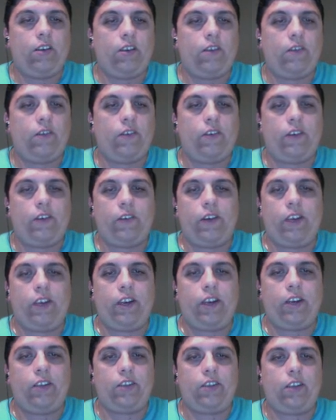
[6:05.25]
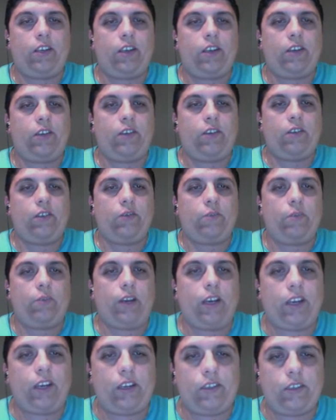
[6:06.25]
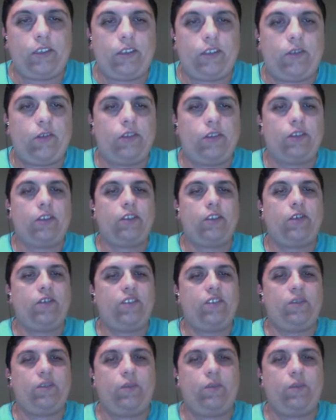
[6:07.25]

theory, and it's like you need plugins and all that kind of stuff,